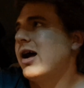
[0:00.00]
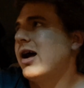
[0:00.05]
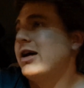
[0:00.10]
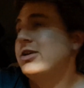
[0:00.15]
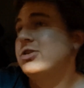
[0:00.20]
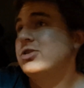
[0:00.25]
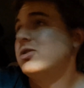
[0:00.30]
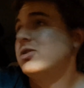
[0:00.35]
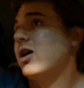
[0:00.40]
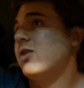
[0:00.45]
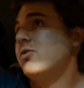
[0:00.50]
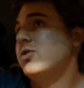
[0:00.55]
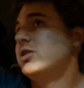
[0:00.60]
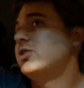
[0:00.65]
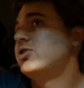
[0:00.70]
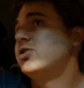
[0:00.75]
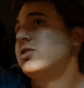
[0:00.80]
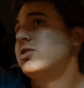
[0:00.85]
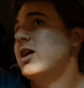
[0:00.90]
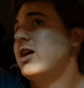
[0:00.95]
I should I
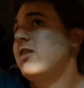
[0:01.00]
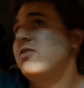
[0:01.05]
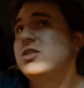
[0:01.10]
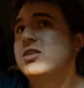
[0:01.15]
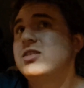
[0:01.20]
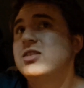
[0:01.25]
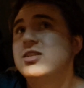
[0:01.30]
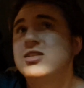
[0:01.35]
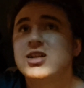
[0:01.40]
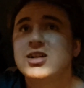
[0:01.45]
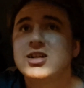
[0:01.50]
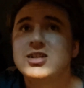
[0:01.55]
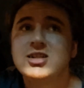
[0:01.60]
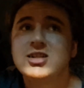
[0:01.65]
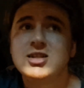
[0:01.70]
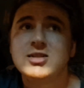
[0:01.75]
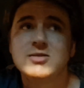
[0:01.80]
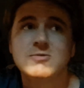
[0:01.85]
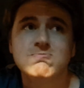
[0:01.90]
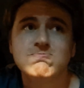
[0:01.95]
really shouldn't have anything that I
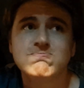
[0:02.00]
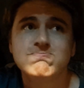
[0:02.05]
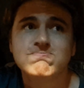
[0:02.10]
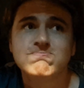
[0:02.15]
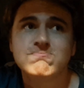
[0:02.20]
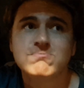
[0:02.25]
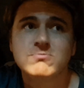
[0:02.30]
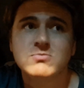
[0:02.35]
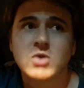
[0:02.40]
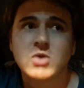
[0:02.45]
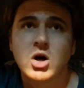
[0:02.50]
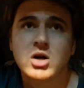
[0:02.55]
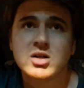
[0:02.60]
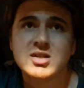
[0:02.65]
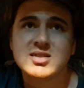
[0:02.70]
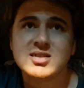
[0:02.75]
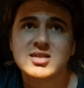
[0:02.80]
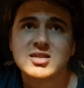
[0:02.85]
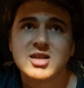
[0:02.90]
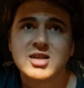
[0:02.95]
need.
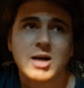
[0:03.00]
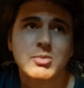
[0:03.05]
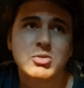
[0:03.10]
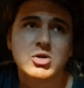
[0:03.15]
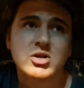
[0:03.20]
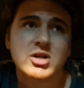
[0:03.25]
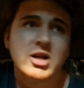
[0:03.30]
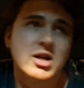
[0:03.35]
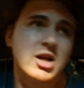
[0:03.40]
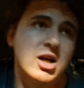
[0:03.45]
Honestly, I'm good.